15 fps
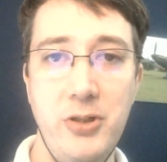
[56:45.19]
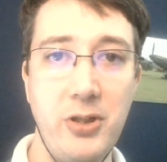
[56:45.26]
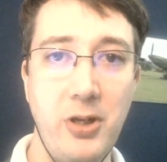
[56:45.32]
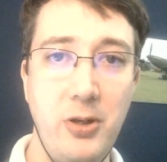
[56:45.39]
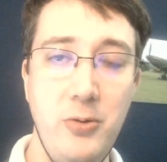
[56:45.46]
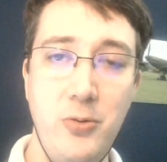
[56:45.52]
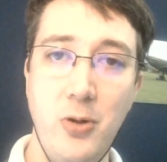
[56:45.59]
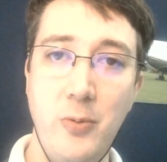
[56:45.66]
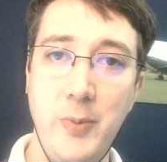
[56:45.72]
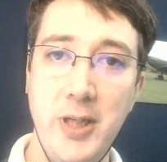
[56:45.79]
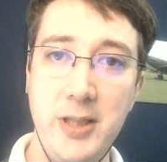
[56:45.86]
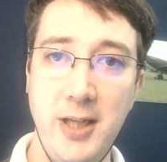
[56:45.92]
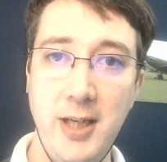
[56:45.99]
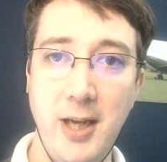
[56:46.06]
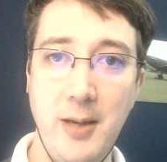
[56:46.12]
So drop me a
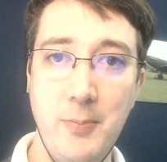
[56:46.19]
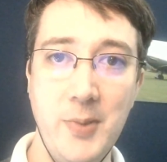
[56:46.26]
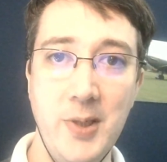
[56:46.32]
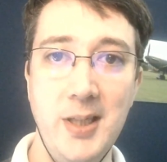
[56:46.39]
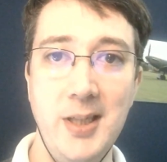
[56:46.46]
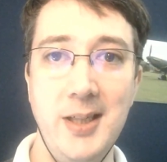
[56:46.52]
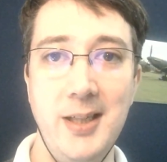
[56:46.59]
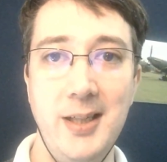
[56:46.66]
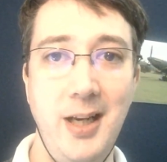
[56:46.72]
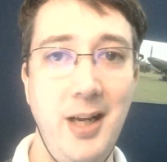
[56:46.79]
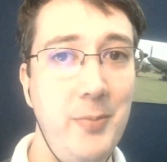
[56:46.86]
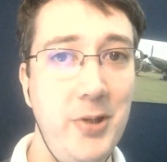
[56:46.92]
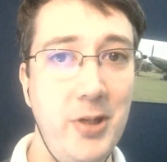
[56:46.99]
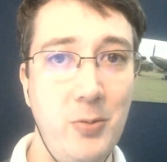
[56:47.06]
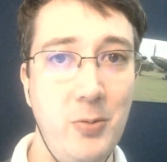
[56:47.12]
D M. Let
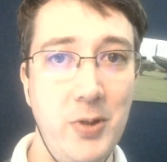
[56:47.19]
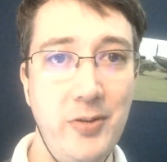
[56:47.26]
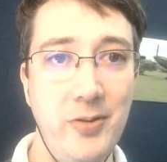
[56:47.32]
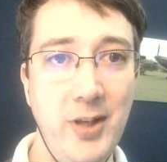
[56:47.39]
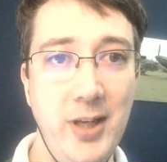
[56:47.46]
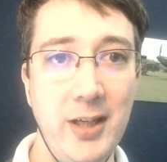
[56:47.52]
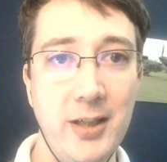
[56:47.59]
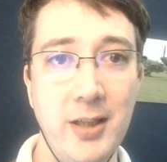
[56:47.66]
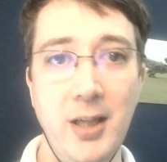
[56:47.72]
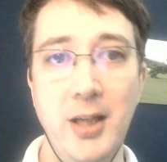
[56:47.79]
me know what you think.